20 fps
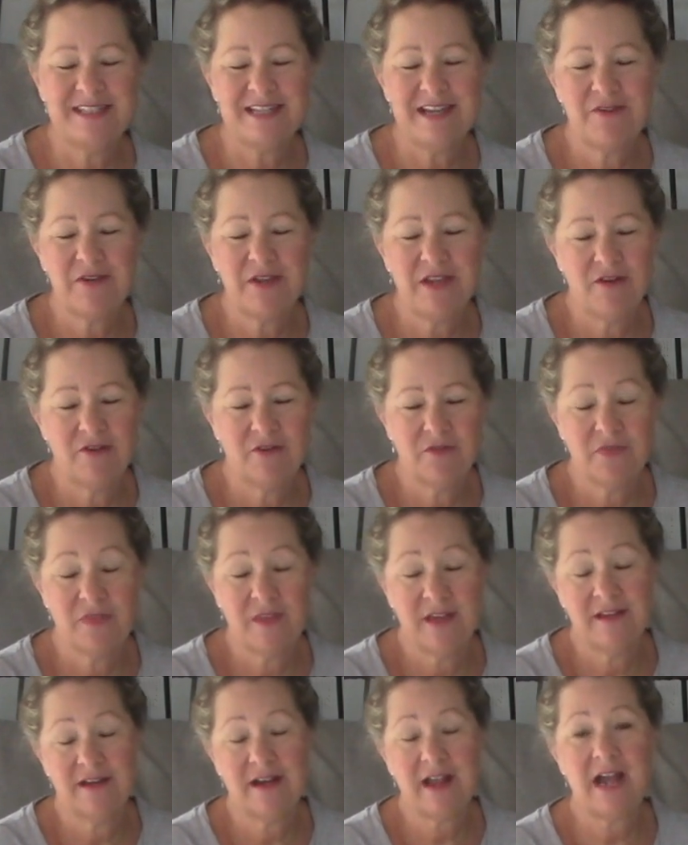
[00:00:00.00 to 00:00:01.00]
out here
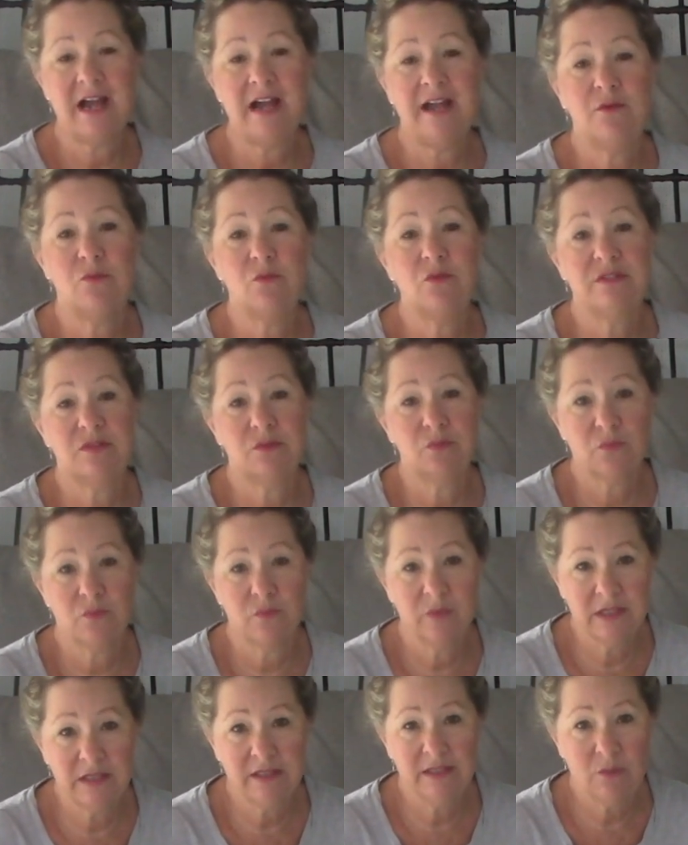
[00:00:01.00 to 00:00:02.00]
that I was
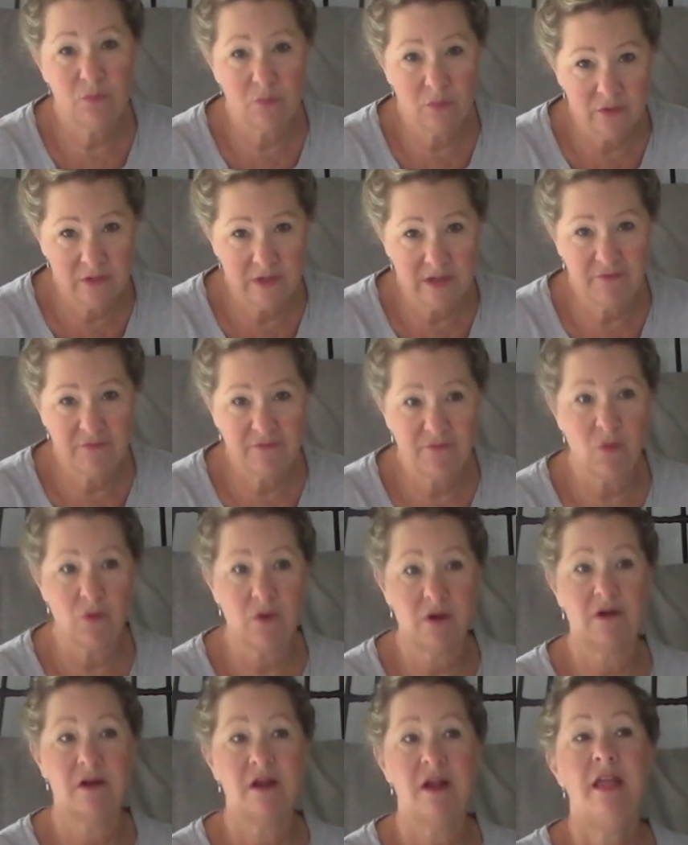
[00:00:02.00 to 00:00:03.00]
really rooting
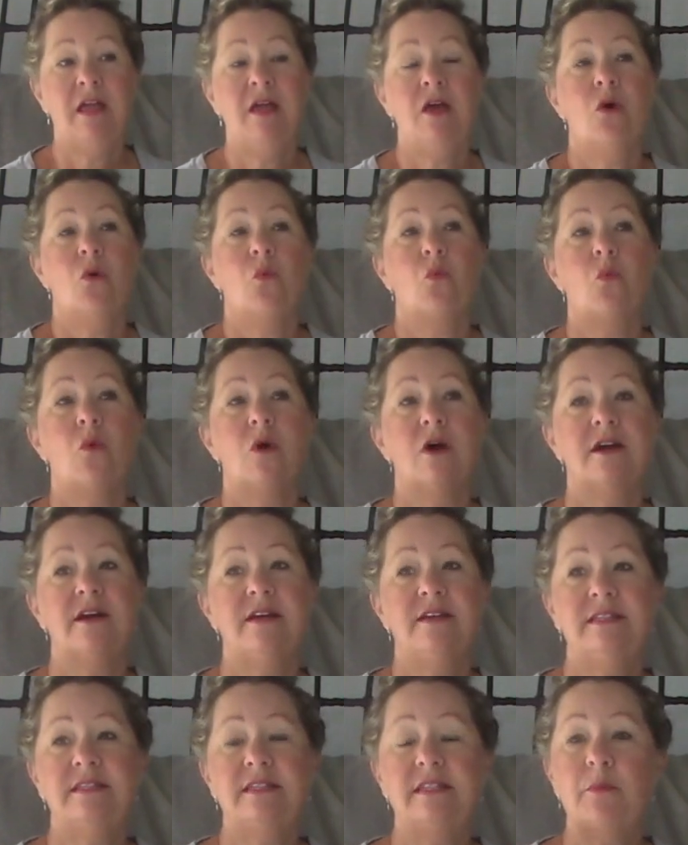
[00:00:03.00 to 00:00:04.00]
for
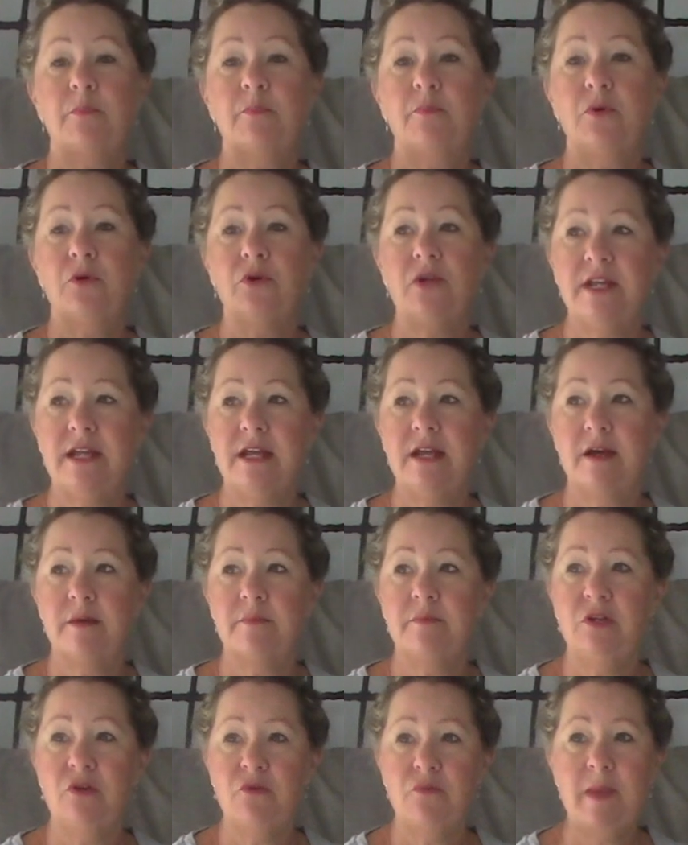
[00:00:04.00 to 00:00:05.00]
was putting up
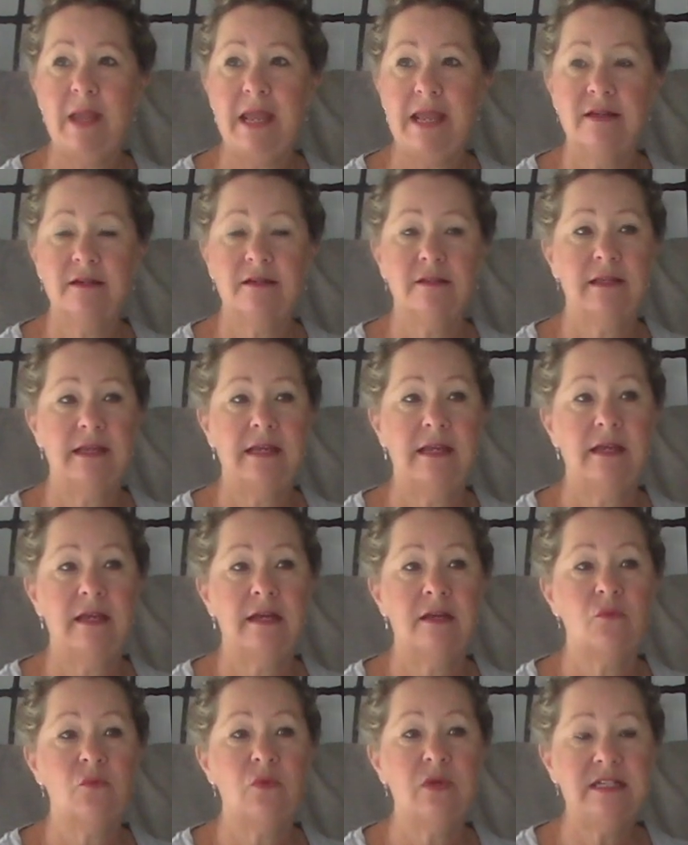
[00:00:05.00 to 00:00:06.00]
new paneling,
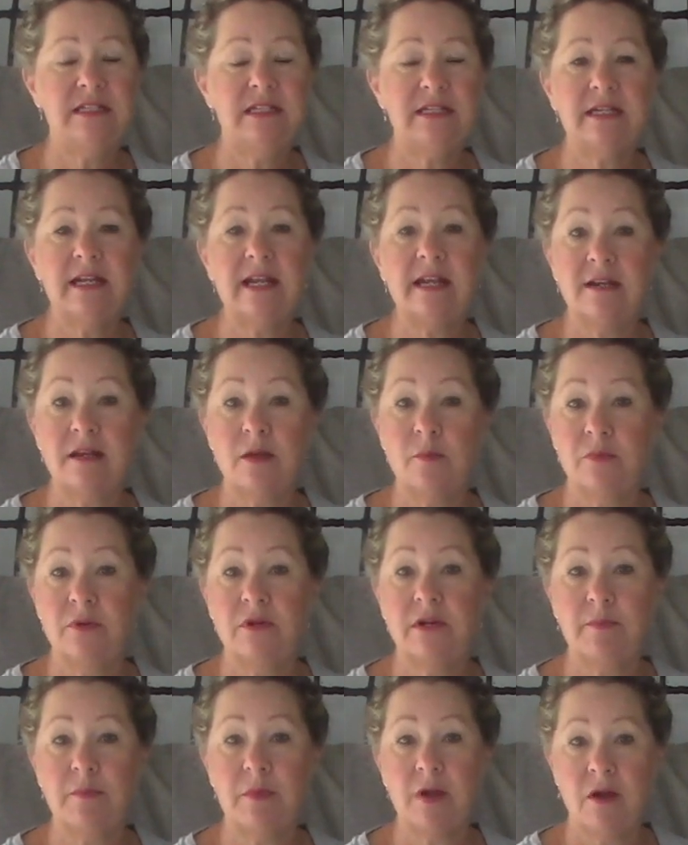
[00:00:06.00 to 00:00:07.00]
and we did end up
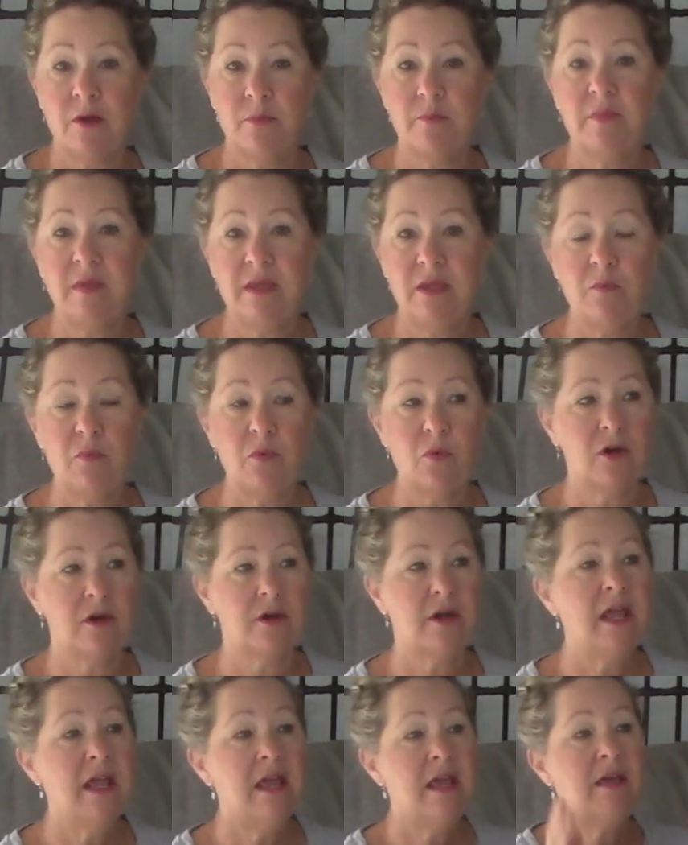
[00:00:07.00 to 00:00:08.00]
putting up beadboard.